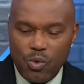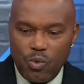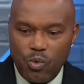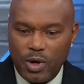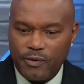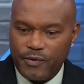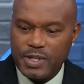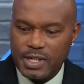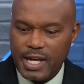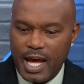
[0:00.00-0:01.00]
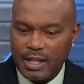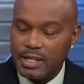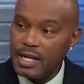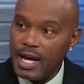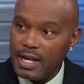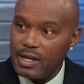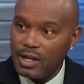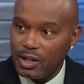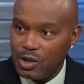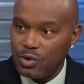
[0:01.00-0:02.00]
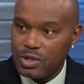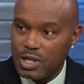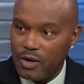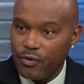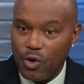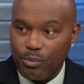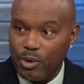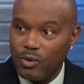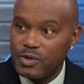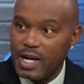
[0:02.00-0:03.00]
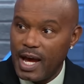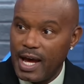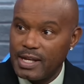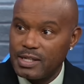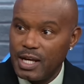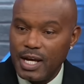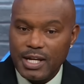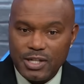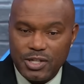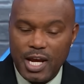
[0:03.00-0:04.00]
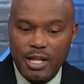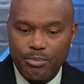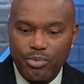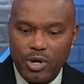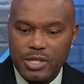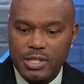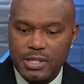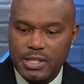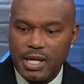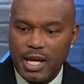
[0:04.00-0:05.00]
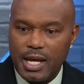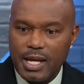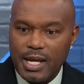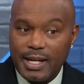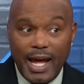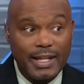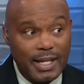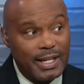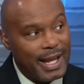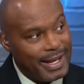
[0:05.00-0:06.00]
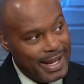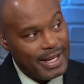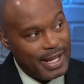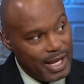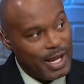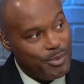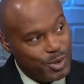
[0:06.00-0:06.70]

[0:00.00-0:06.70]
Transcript: when the physicality got a little tough on both sides, Jalen Brunson said, I think at that